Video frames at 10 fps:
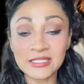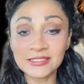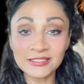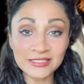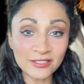
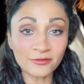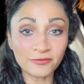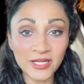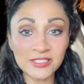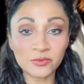sincere
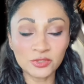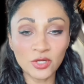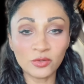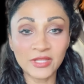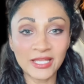friends will
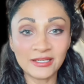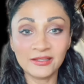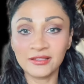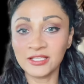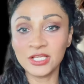know that
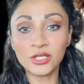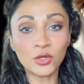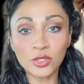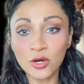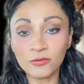you don't
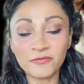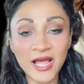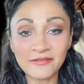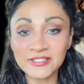go five,